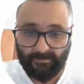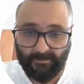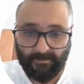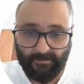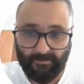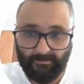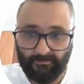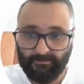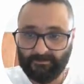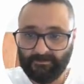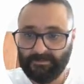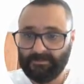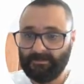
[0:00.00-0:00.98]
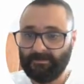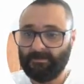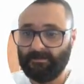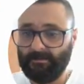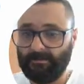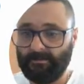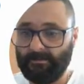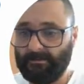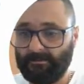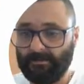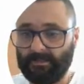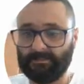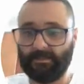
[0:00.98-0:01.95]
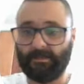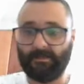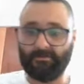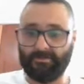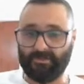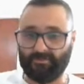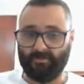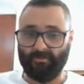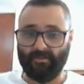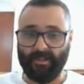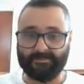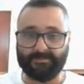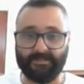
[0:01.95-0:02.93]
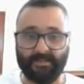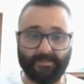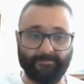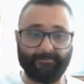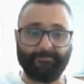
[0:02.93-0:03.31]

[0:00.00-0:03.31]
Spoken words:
newtons. That's the closest one there, D.